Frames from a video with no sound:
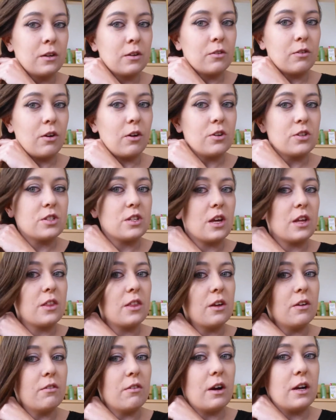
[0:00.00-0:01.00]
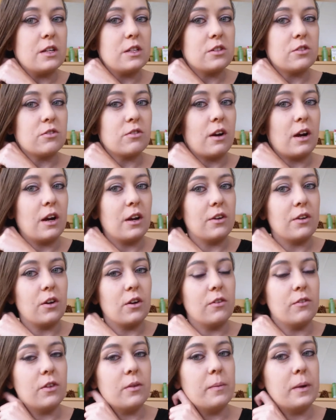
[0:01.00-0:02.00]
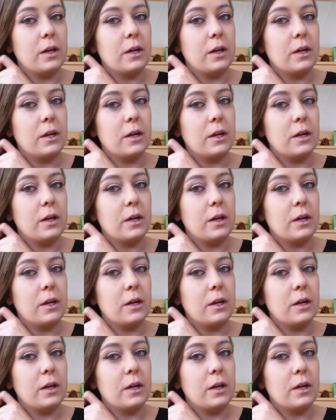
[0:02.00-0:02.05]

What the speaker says: cross the right strand over the